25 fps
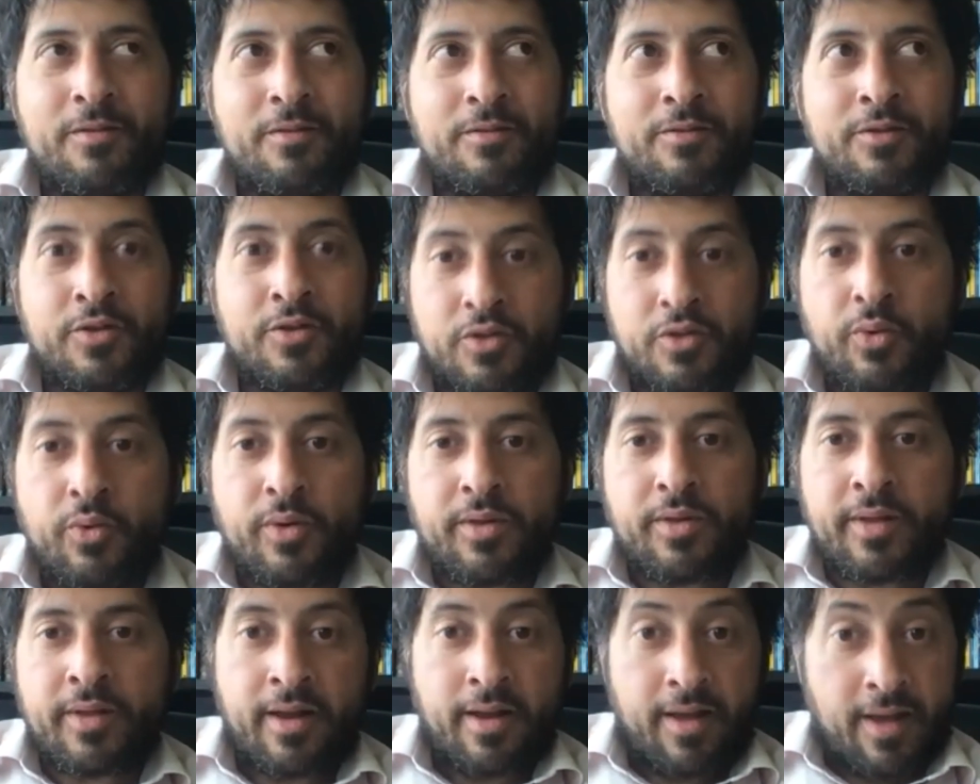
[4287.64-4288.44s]
Just
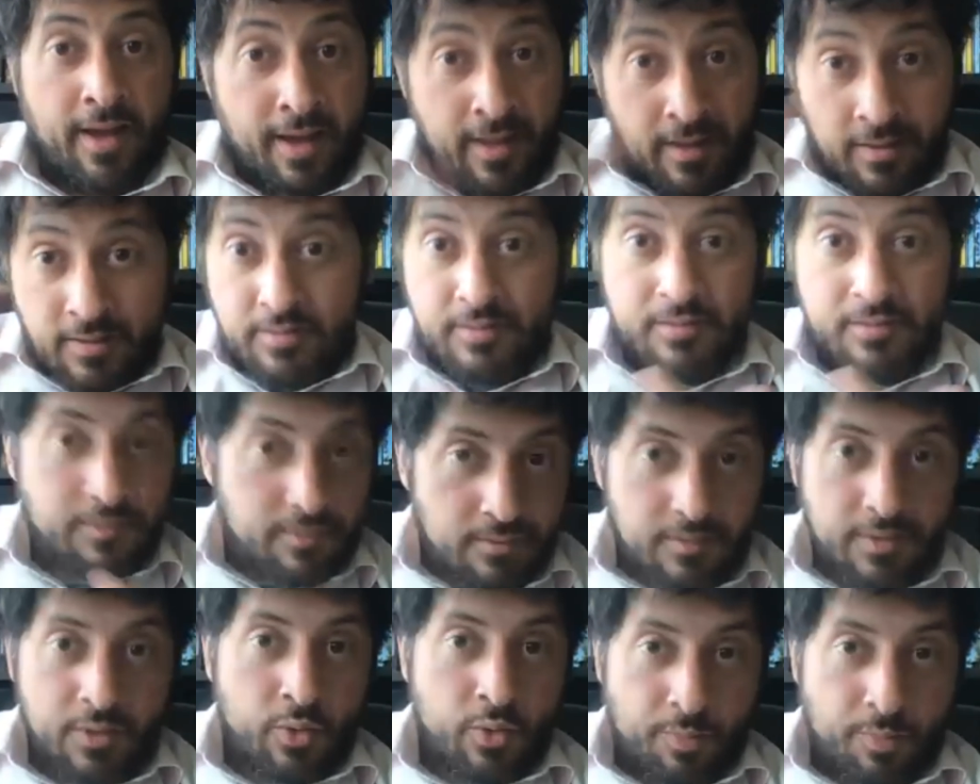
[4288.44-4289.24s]
doing that. And
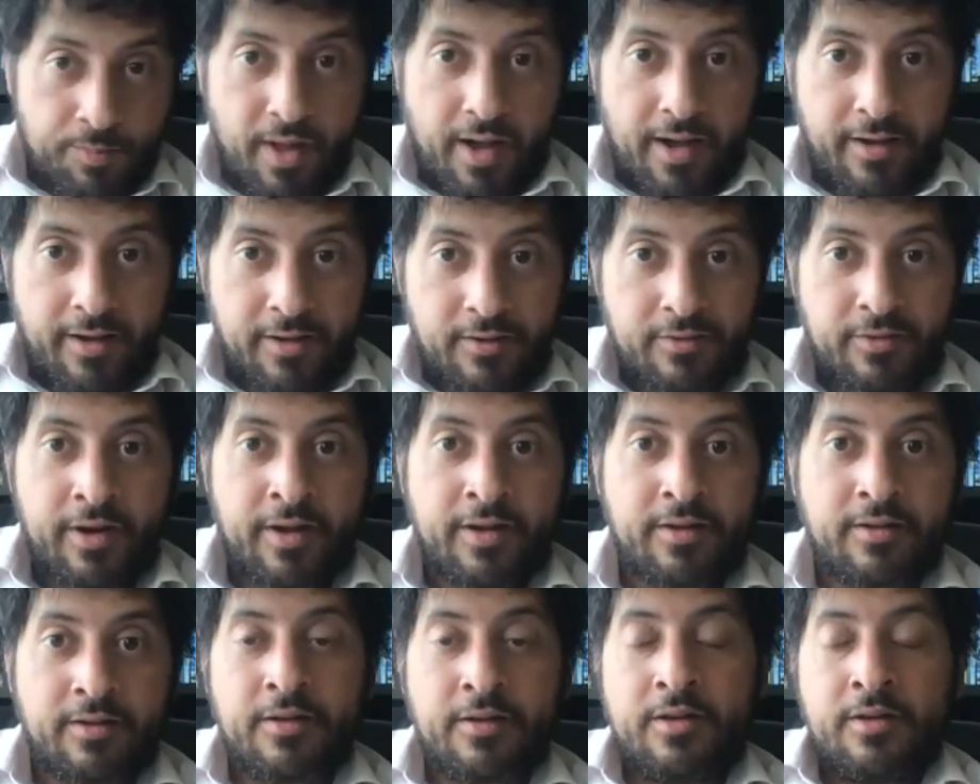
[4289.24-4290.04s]
he replied,
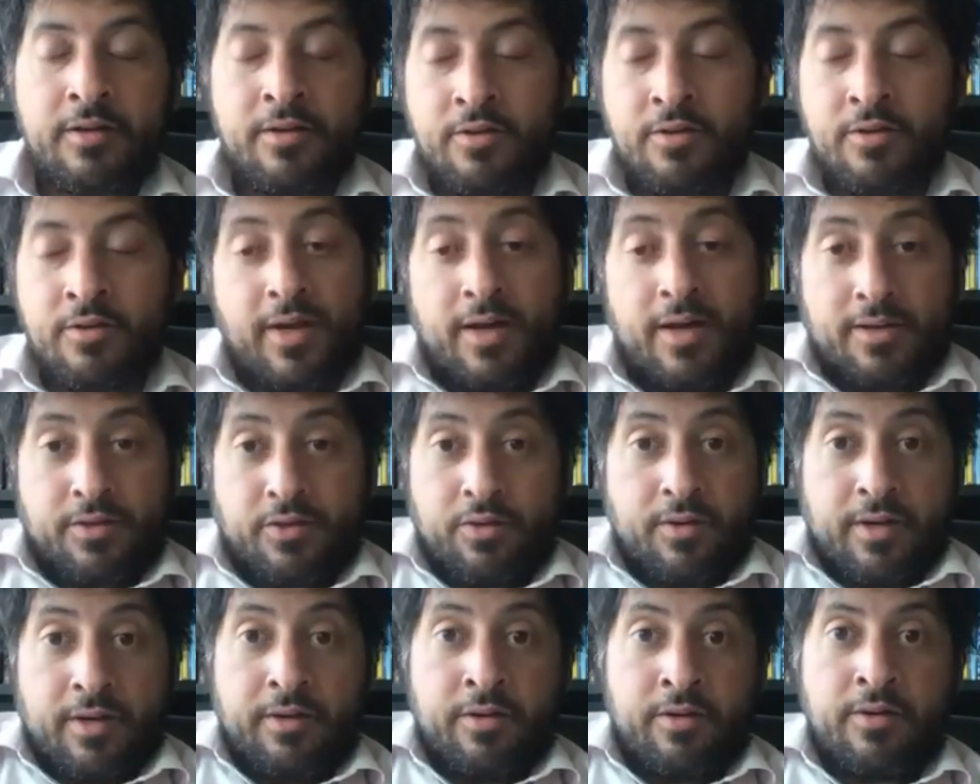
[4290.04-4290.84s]
right? So yeah,
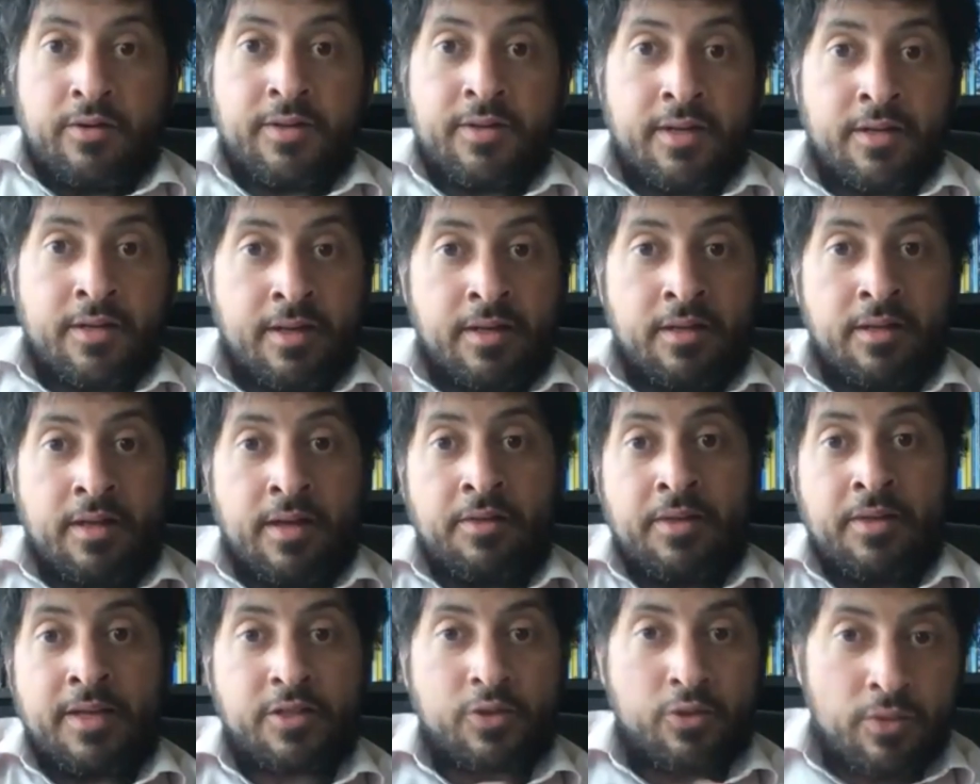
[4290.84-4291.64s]
so,
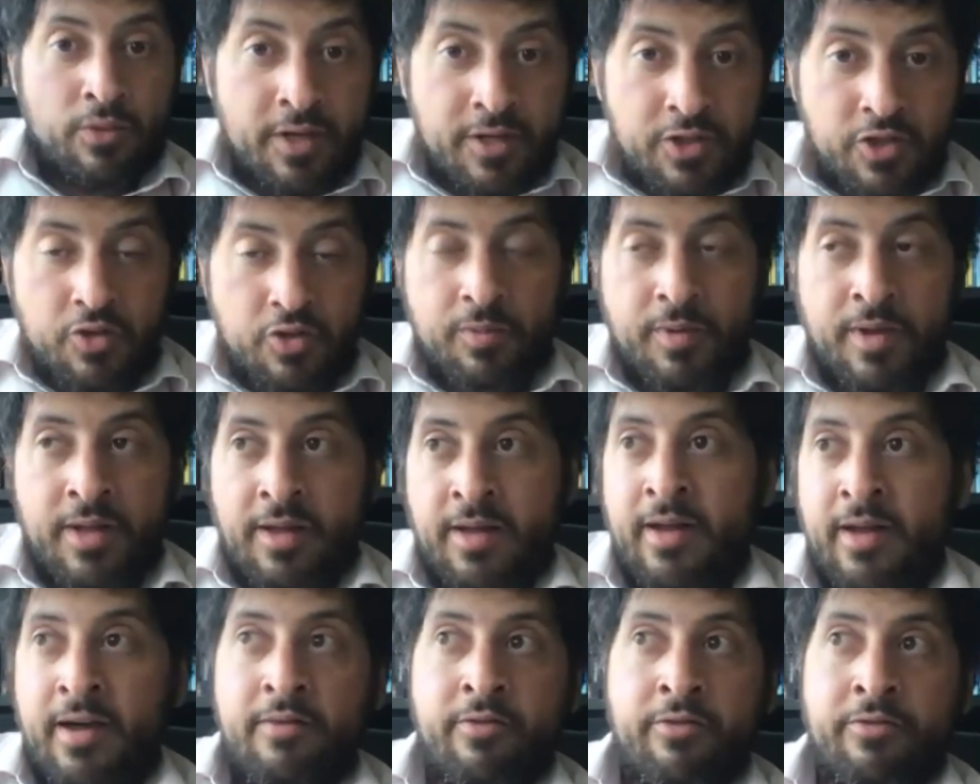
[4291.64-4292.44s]
and that's a relationship. And
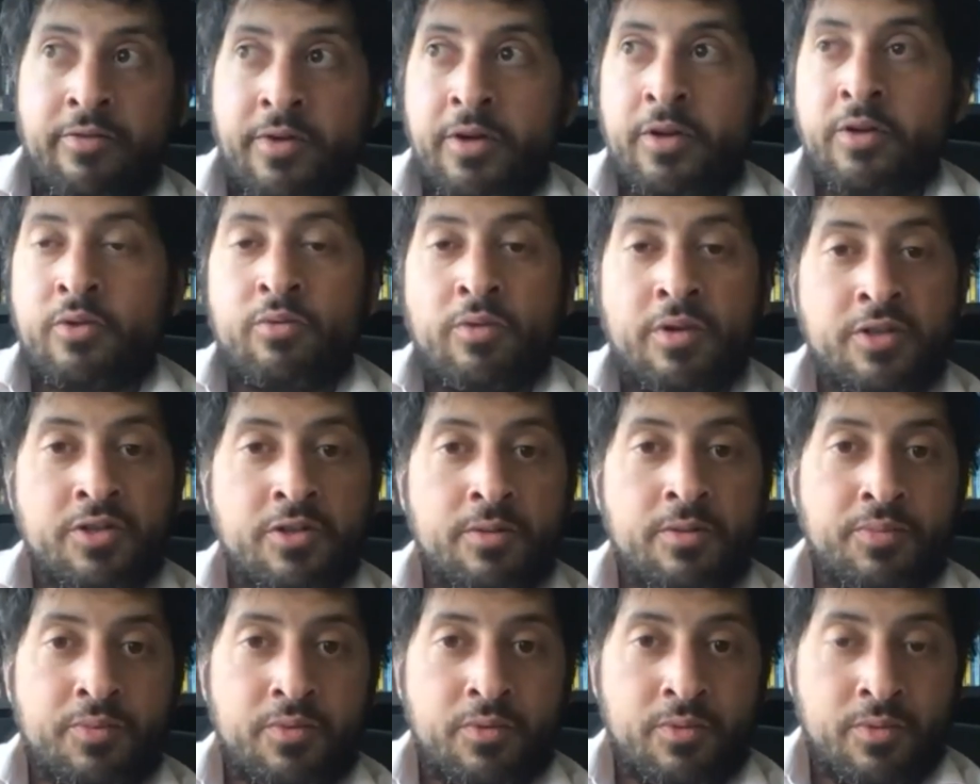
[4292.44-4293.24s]
I have a very good
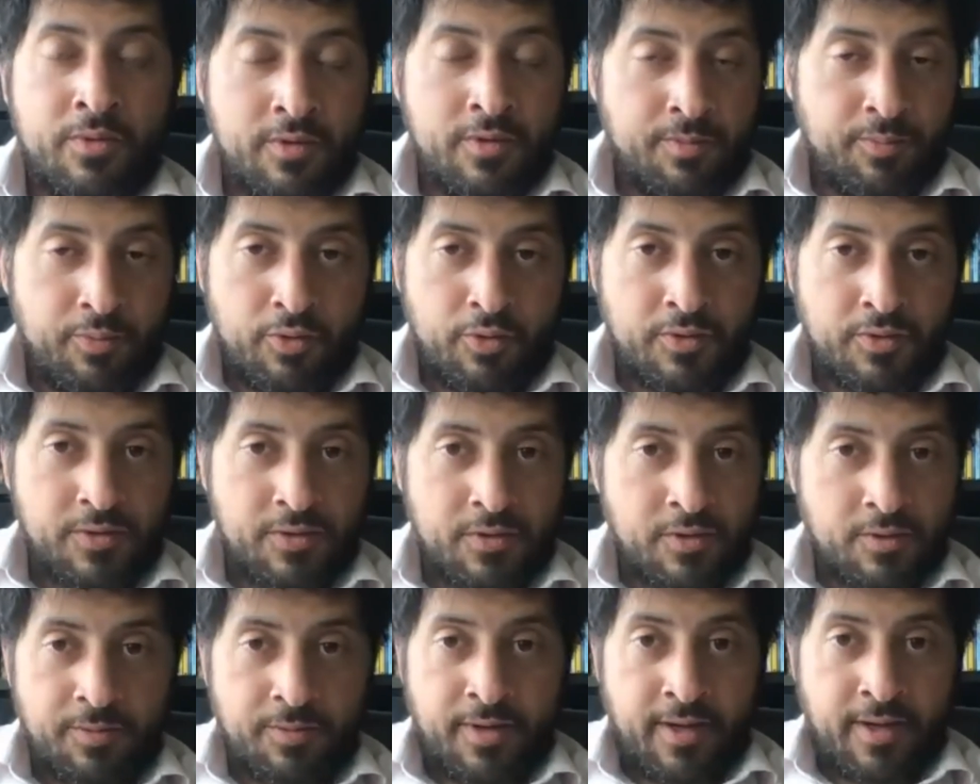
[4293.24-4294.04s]
relationship with this person,
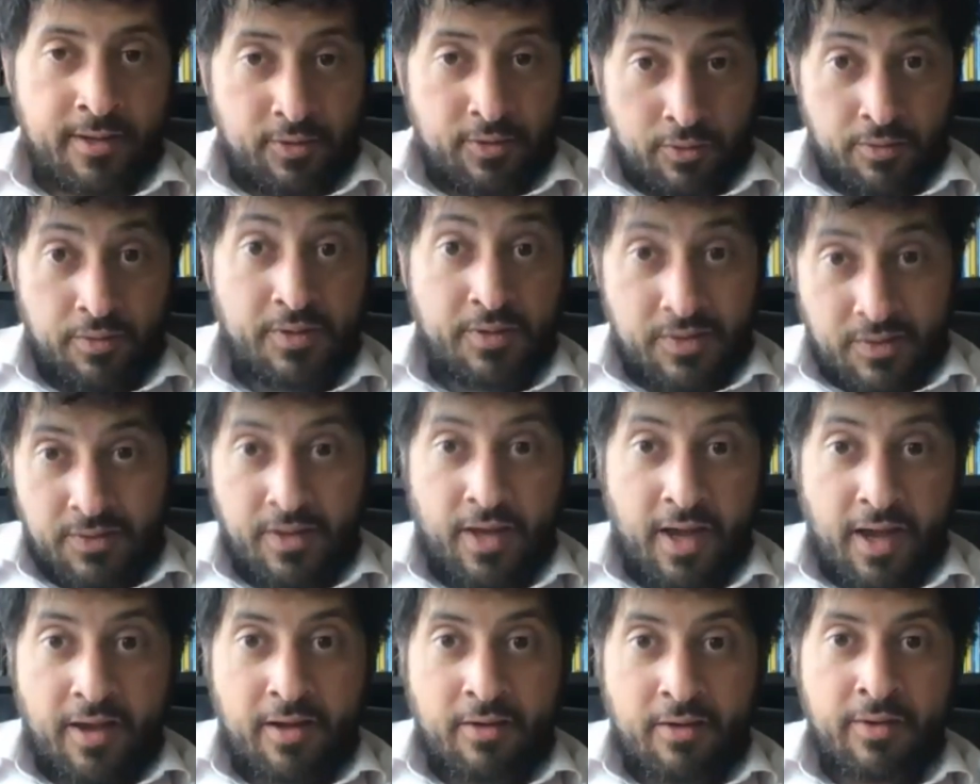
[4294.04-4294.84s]
this PI, to this
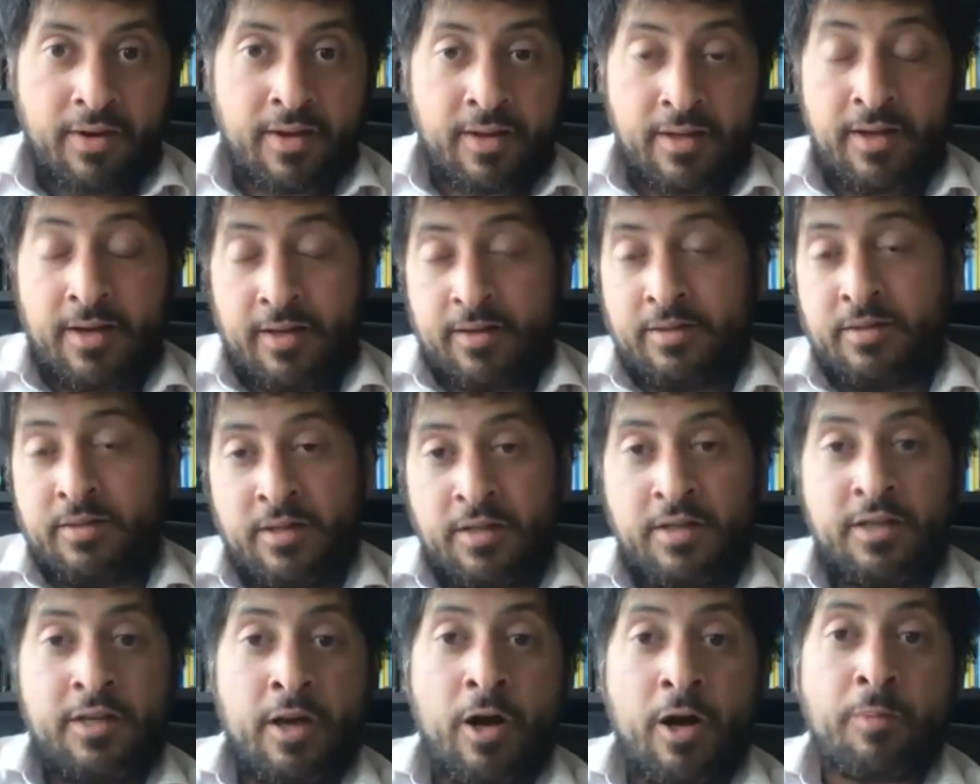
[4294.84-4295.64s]
day, right? Yeah,
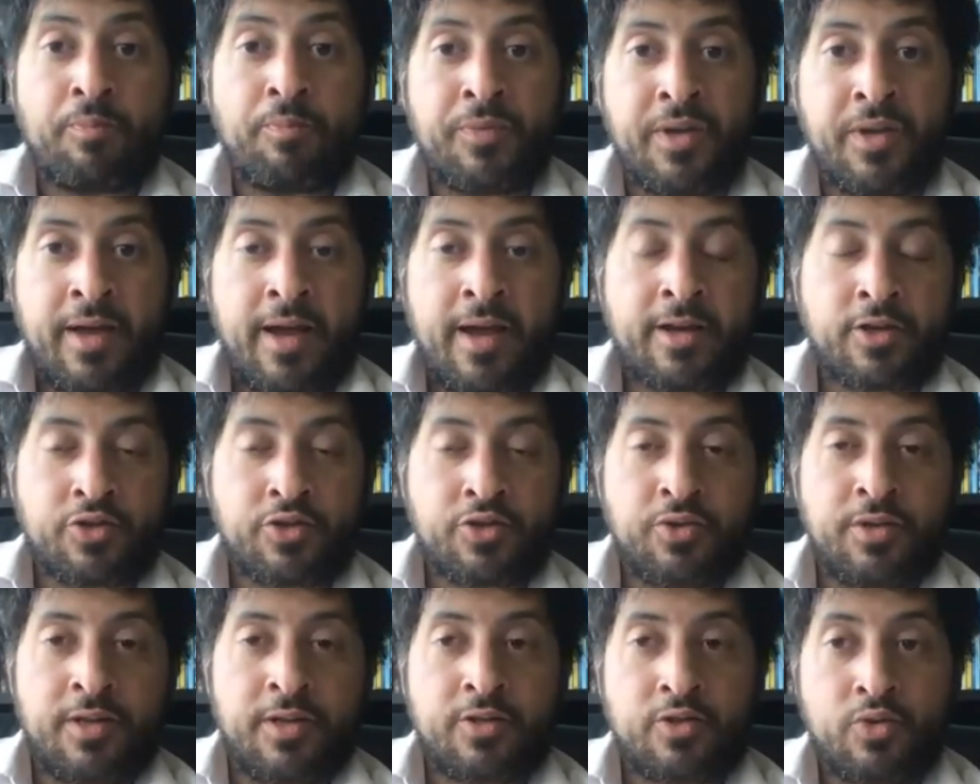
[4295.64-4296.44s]
he helped me
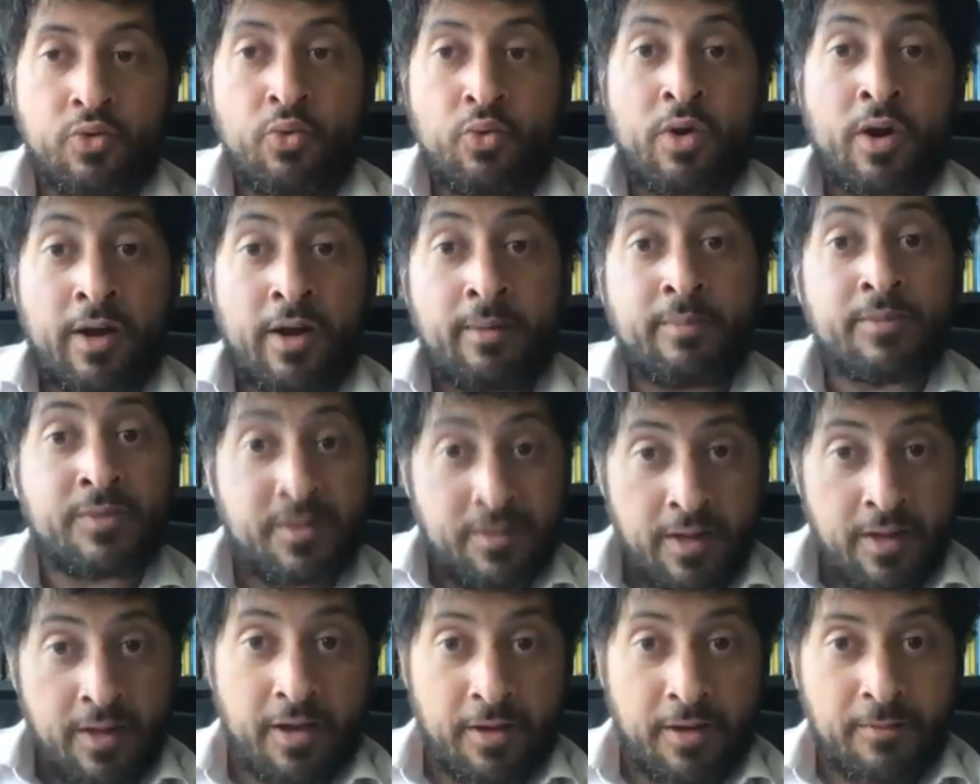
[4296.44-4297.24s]
actually get to where I am
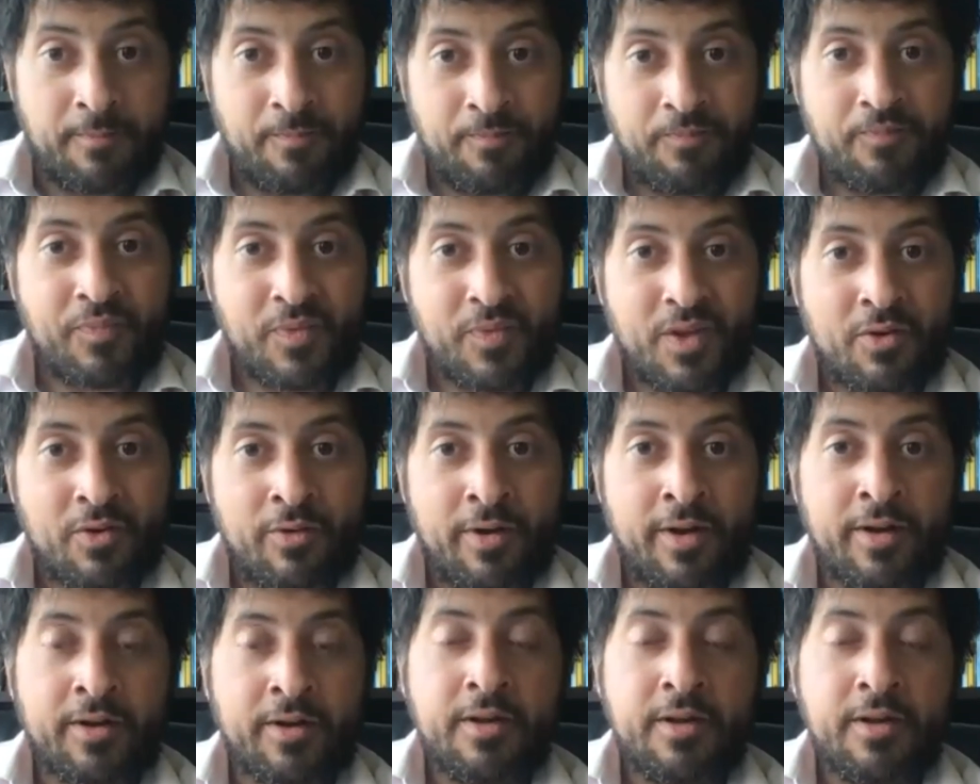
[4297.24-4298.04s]
today,
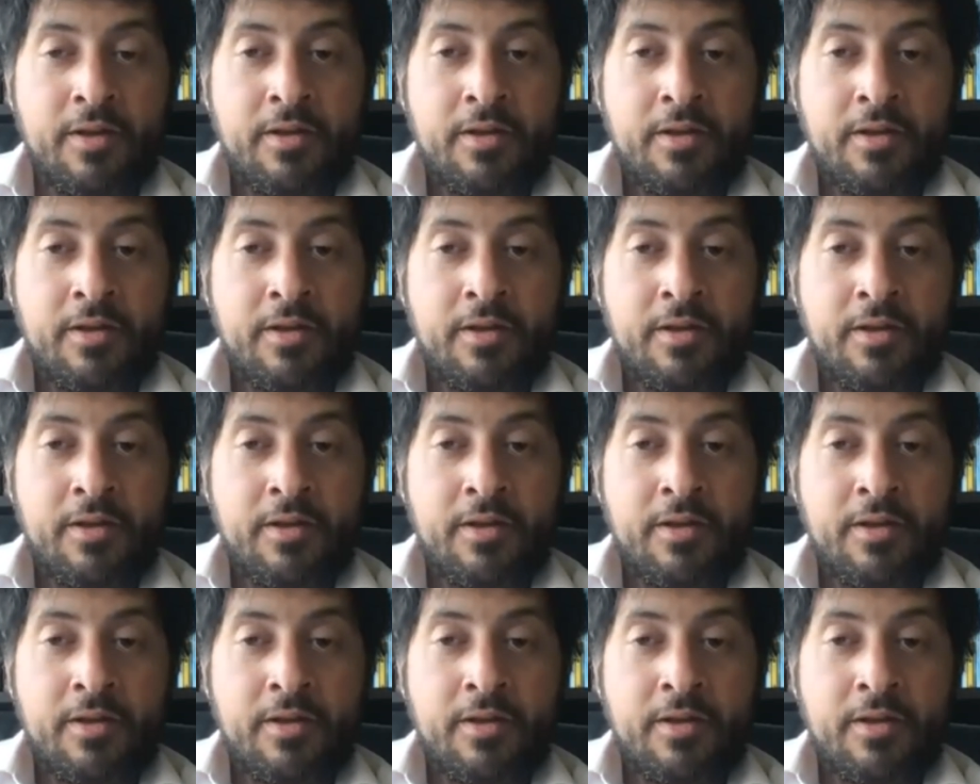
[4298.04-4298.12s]
right?